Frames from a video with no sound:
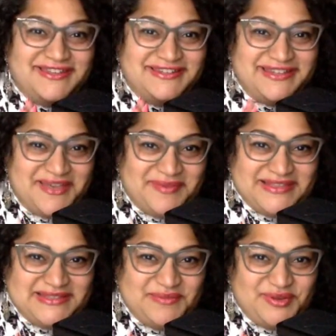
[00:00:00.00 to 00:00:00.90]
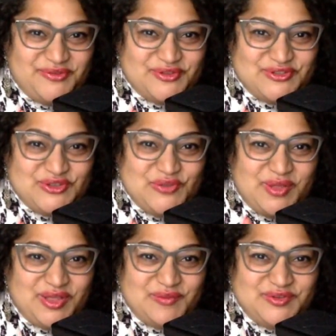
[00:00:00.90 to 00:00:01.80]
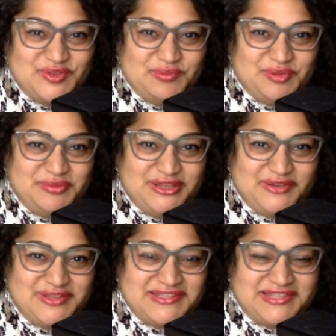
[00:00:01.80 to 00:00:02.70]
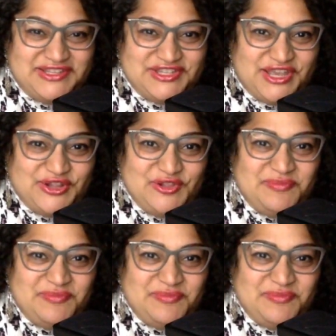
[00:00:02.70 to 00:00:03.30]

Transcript: Namaste, beautiful soul. Welcome to the Blooming Lotus Healing Channel.